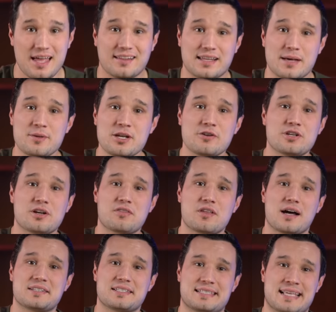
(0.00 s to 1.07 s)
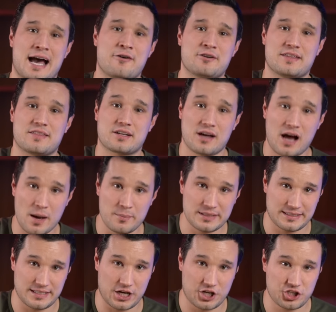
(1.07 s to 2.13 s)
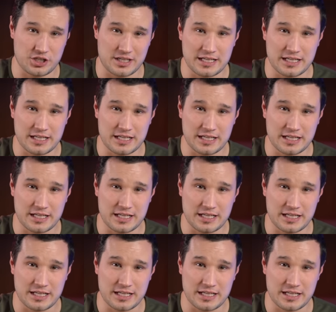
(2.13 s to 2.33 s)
Let me know your thoughts down in the comments section,